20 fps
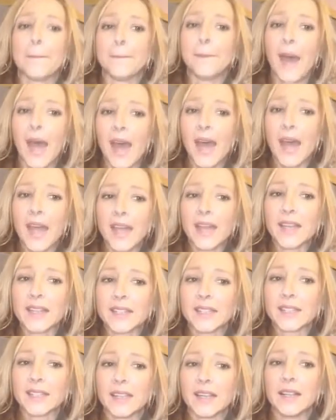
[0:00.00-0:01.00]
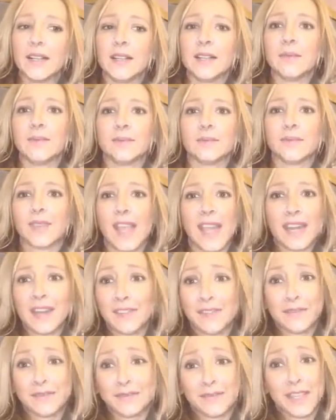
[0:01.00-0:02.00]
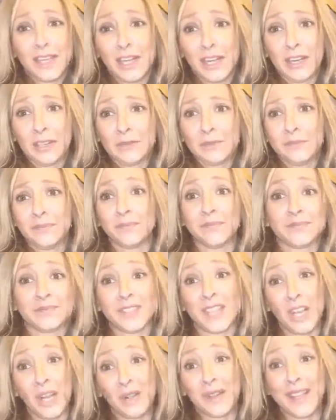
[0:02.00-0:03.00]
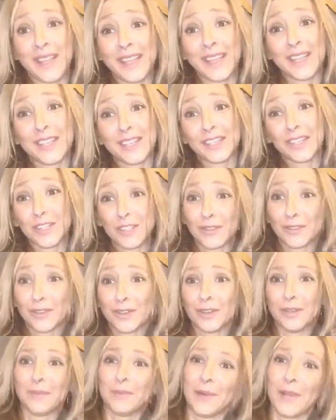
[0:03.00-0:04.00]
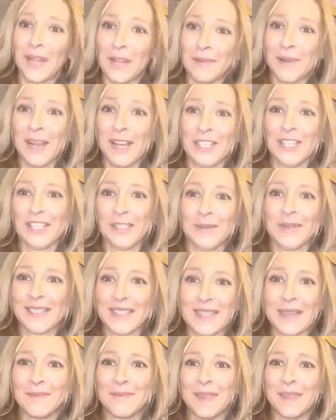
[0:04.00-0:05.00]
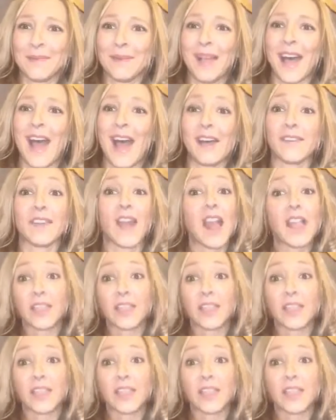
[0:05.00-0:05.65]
But, and if, you don't like it, screw, pretty much is what some people have.